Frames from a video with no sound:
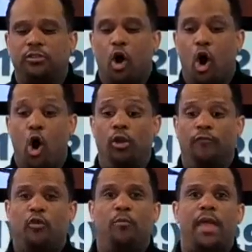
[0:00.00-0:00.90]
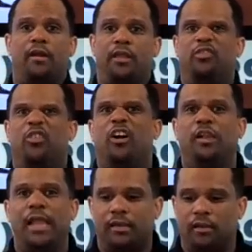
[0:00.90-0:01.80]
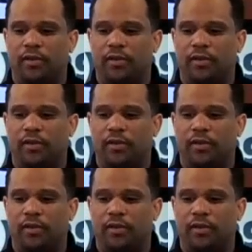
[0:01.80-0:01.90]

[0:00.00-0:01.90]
all of humanity, the collective.